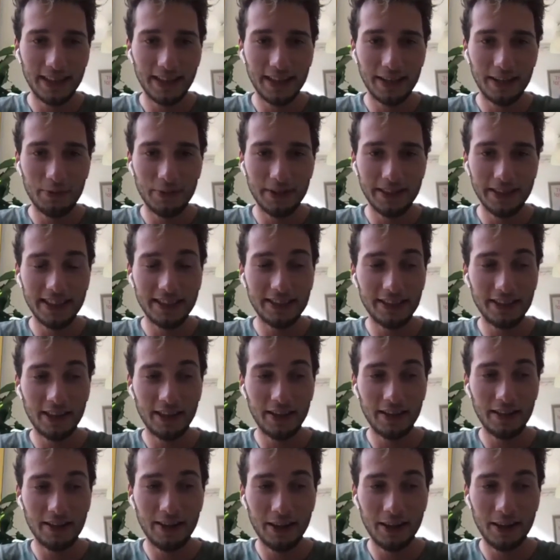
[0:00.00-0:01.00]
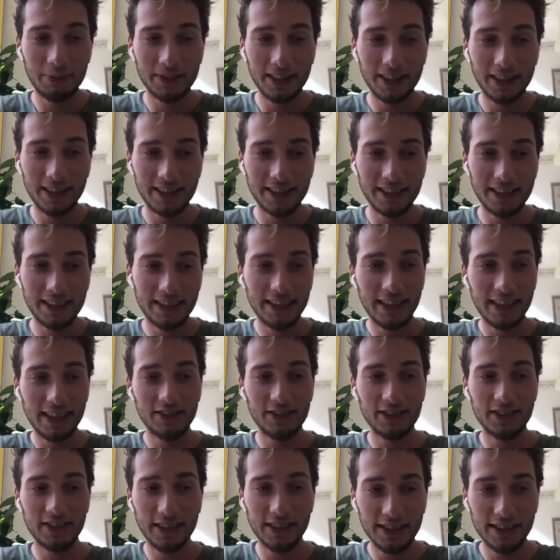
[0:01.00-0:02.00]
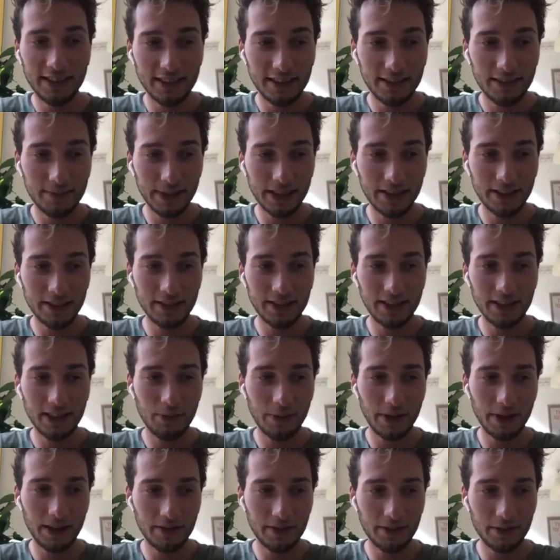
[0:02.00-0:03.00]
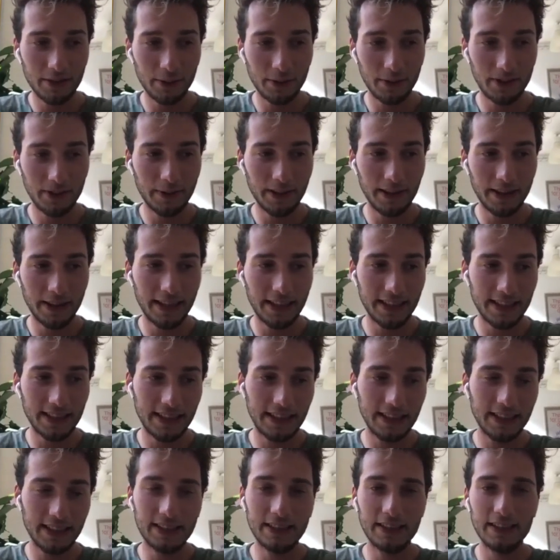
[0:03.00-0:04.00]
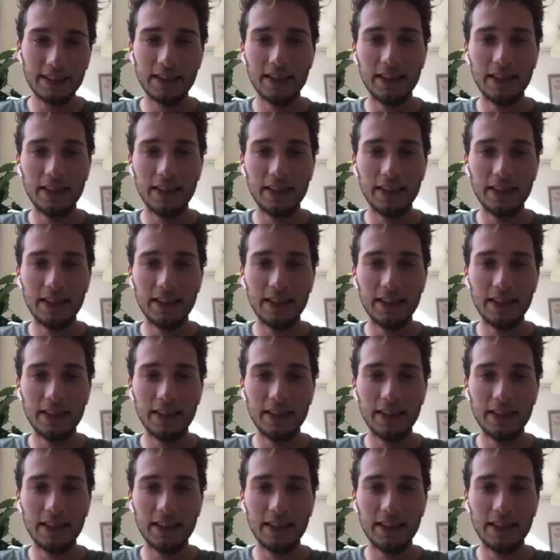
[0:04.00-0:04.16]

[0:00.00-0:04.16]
which has upsides and downsides, because now we have to worry about editing